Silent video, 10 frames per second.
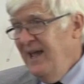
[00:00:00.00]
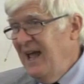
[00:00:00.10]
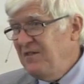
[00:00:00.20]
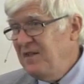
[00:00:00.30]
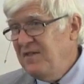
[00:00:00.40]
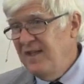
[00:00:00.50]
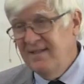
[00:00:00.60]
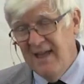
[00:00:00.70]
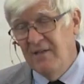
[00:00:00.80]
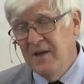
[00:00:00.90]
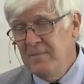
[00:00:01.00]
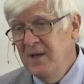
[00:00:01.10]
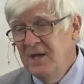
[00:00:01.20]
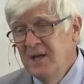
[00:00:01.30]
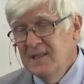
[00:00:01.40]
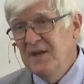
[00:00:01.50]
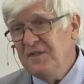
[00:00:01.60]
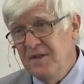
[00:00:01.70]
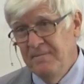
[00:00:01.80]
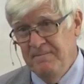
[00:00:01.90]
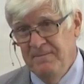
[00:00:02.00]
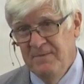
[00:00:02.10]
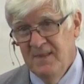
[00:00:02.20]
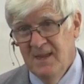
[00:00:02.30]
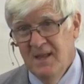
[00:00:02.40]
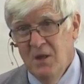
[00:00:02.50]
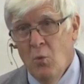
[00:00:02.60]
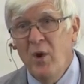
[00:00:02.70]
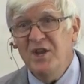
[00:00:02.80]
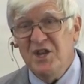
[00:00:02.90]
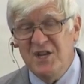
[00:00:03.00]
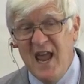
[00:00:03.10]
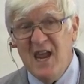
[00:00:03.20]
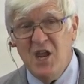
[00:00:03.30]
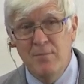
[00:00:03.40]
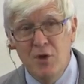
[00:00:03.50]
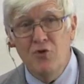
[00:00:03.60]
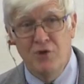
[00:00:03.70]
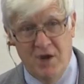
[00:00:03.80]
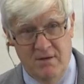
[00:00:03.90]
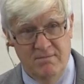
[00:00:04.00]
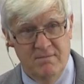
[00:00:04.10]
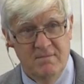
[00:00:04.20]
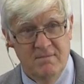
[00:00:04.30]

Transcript: He has to tell them Listen, when you take communion